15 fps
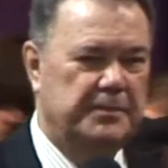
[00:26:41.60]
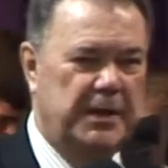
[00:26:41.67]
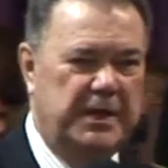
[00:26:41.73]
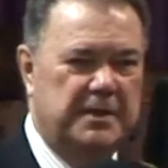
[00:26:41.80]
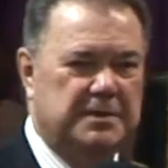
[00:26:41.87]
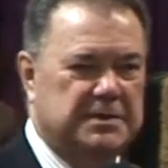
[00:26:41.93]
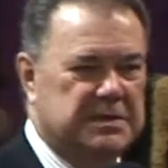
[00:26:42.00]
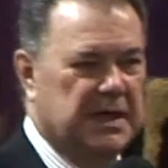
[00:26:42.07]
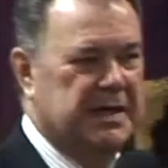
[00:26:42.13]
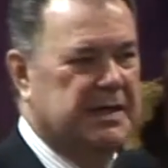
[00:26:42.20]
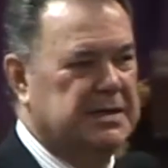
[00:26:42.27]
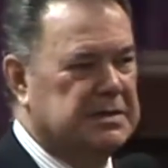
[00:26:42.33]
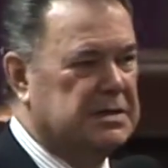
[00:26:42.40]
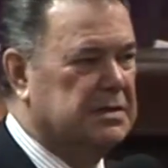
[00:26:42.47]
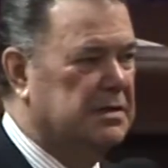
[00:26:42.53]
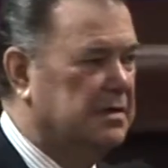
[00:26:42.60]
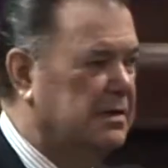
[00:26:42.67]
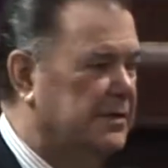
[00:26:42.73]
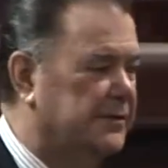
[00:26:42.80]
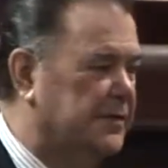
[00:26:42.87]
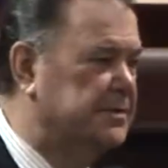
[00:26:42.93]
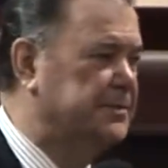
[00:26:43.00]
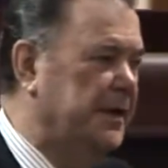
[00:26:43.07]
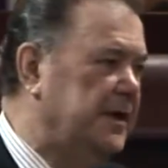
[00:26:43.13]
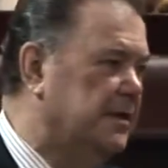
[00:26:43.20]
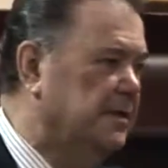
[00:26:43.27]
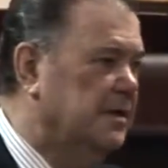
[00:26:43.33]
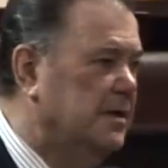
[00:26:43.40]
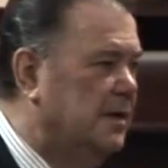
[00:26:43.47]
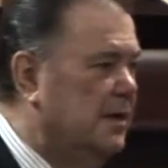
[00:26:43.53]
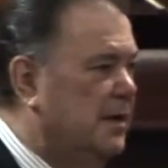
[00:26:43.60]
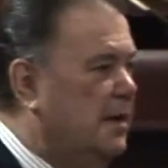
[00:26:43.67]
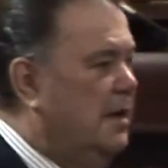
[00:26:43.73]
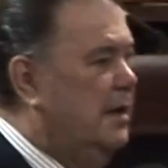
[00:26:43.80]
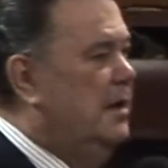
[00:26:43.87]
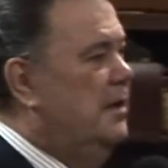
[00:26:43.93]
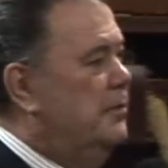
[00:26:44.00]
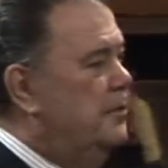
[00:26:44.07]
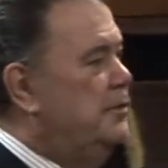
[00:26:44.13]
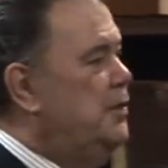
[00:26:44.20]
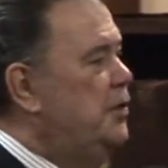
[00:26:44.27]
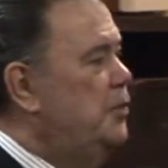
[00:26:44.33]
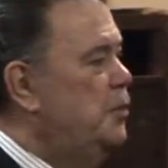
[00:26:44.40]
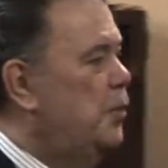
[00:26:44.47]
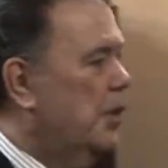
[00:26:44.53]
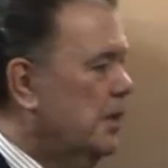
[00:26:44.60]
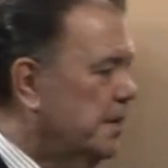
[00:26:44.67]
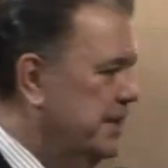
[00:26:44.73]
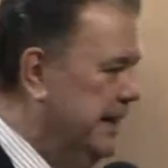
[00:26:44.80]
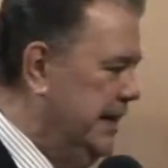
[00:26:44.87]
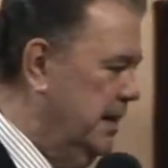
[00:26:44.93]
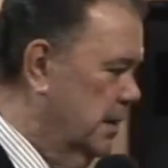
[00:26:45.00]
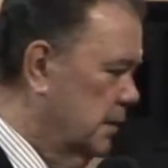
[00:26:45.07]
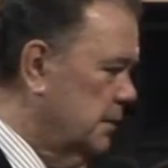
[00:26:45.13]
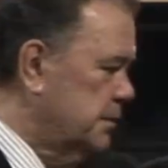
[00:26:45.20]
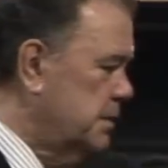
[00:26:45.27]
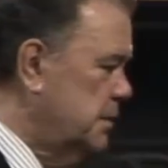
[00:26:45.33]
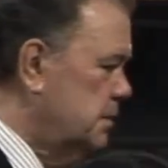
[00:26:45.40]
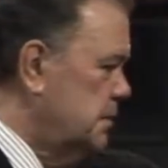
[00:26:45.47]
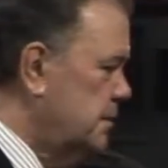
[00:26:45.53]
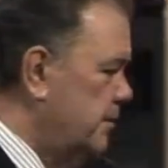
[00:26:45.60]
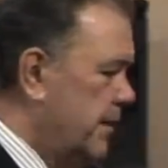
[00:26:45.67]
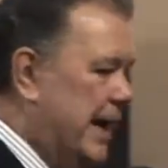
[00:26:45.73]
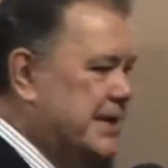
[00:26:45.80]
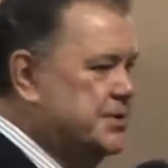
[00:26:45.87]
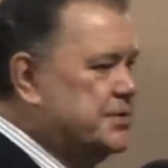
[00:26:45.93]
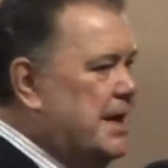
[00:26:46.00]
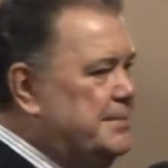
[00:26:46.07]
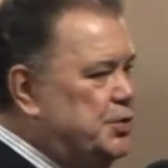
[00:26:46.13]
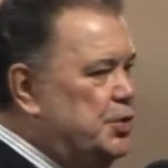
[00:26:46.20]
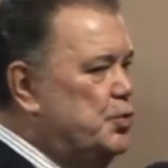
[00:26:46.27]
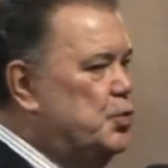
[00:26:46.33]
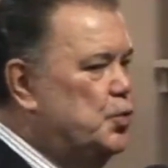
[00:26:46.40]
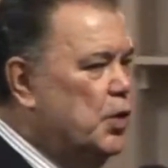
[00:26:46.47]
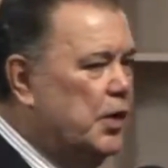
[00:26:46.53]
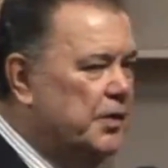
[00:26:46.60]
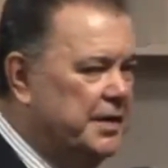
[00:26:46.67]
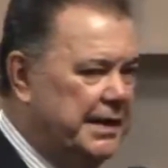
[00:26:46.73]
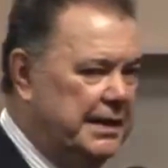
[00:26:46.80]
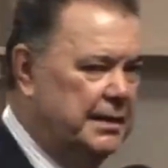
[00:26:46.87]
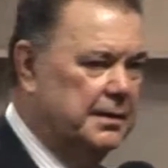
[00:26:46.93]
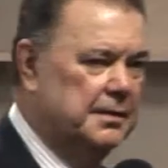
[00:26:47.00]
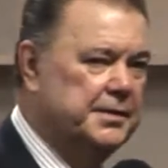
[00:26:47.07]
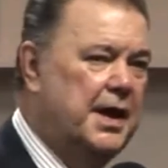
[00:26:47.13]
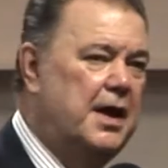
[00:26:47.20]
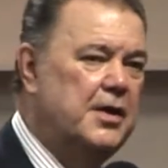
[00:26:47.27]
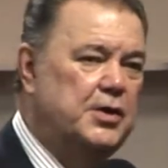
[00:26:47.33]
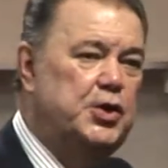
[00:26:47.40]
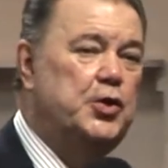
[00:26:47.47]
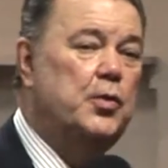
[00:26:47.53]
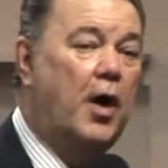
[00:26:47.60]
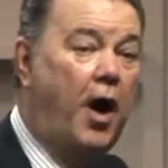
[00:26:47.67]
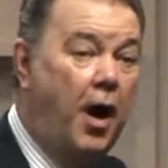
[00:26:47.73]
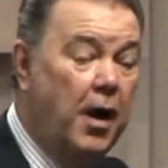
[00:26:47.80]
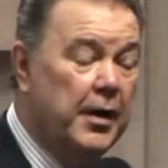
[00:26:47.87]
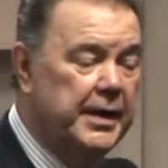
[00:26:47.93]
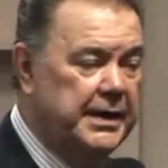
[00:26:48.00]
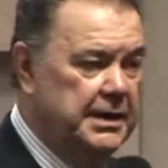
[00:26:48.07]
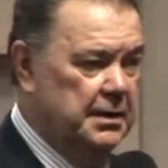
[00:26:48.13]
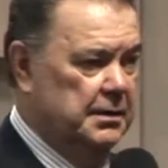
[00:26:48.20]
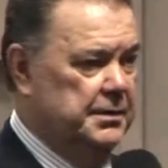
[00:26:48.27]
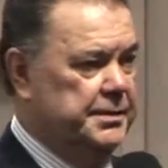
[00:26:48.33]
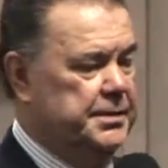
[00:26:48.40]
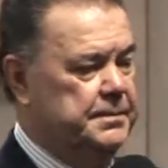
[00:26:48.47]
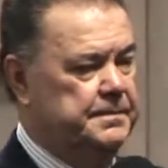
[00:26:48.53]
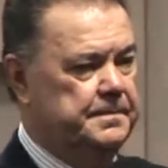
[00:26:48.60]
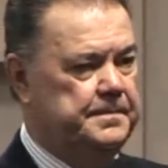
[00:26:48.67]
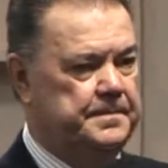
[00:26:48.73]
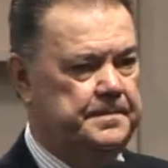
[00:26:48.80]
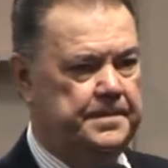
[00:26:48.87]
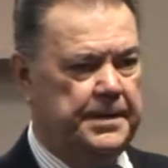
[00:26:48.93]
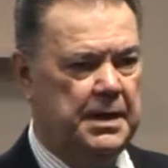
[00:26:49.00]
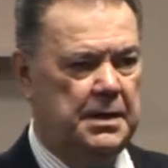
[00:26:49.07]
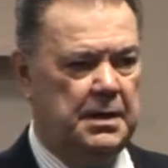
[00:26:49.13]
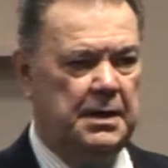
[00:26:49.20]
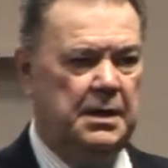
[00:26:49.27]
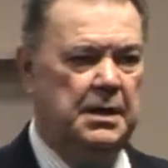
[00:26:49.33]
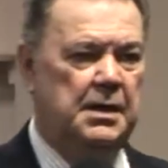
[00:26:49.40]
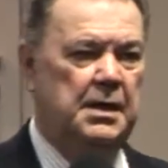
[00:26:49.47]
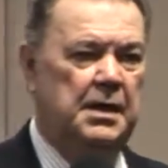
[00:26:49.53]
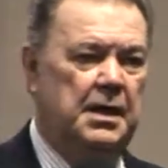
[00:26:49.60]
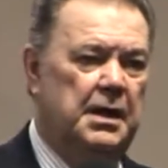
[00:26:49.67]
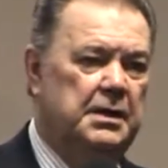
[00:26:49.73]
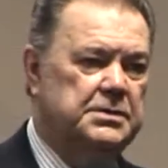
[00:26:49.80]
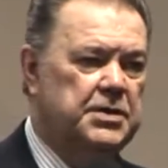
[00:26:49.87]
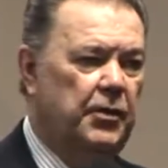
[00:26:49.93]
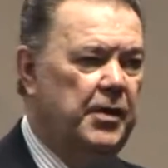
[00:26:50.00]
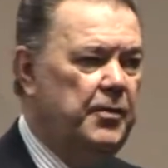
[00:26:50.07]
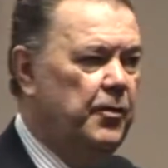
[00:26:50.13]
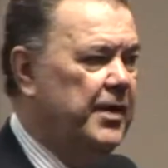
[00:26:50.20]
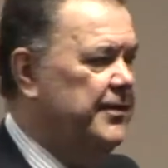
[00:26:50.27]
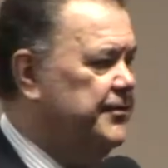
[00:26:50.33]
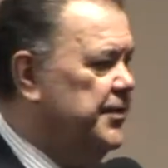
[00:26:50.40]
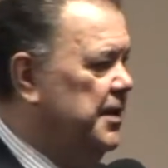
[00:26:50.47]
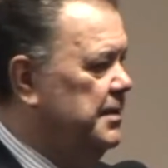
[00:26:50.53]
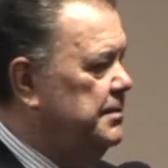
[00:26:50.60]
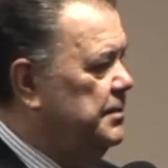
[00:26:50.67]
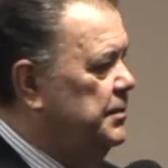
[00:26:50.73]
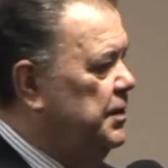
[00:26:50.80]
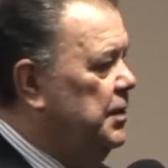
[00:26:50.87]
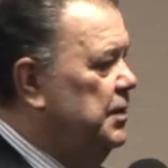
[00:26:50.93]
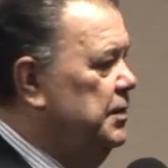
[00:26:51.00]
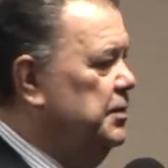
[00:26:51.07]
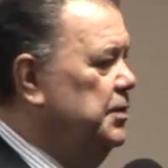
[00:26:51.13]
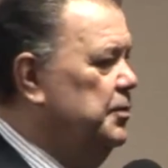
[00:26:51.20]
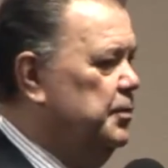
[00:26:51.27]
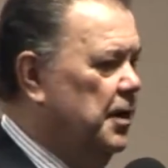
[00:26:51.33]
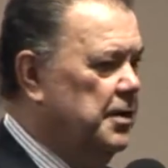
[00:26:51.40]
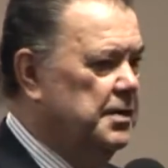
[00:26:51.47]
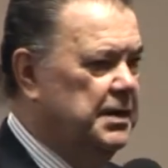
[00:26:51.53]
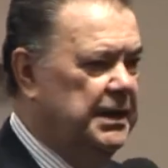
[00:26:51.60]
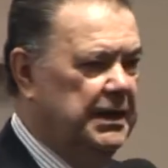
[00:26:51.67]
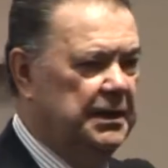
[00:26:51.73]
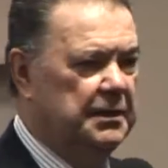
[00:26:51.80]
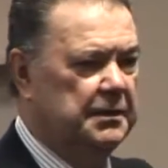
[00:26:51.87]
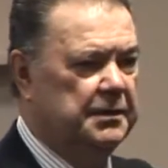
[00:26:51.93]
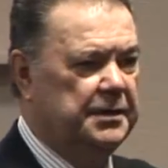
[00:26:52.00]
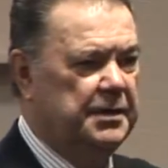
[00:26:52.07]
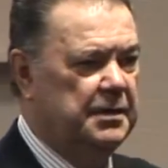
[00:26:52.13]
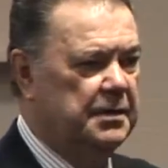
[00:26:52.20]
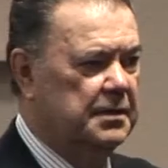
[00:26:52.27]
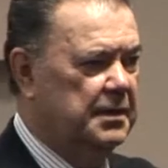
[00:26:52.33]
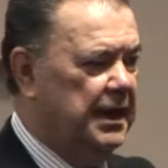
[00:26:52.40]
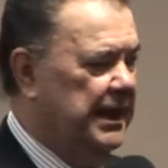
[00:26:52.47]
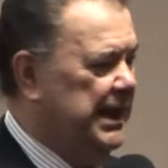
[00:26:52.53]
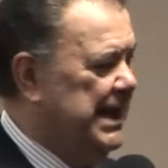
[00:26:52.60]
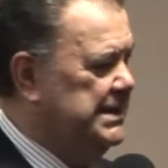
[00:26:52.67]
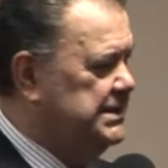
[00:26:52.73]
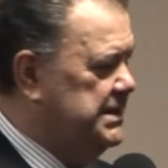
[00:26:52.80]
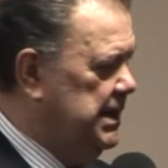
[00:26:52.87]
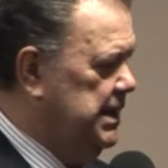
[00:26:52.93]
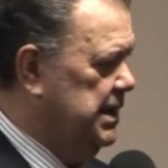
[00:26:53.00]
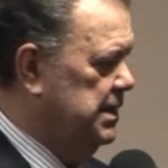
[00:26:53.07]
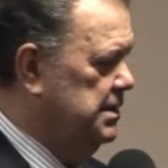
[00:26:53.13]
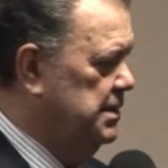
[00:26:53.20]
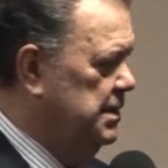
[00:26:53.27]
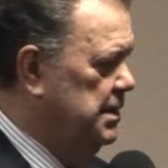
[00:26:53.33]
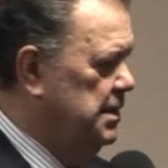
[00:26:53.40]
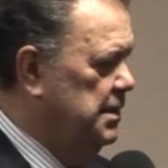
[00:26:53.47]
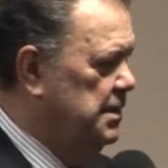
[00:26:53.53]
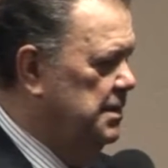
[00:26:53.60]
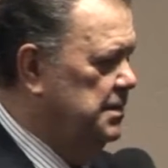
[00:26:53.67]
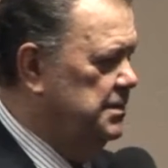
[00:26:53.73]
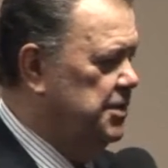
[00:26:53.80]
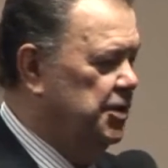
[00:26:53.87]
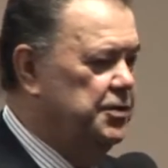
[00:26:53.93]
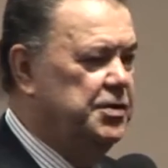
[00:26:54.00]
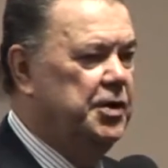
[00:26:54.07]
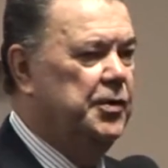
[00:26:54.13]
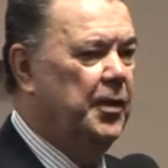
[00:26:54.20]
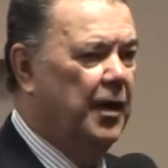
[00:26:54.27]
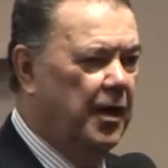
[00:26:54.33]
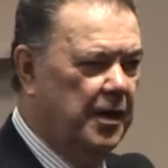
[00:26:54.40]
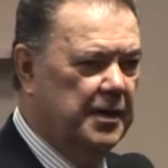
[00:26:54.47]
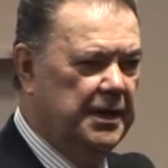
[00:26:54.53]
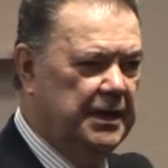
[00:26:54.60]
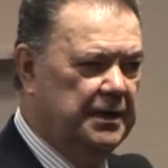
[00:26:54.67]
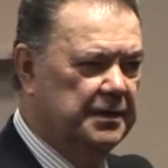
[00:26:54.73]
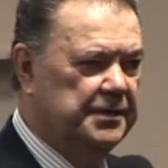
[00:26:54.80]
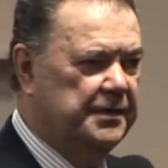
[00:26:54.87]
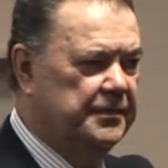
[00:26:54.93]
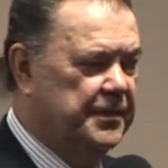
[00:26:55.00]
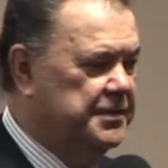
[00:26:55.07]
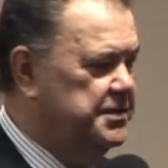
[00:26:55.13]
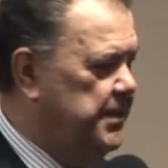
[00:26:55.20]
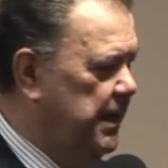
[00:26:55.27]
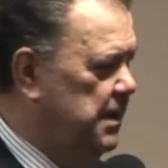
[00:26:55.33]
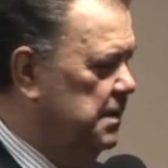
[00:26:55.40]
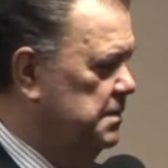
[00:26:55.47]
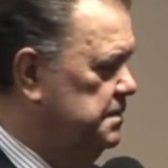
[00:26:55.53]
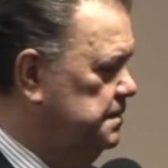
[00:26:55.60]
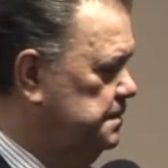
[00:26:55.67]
Peter says, First Peter, you were healed. By his stripes, you were healed. You are healed. So it went from you were healed in Isaiah to you are healed in First Peter.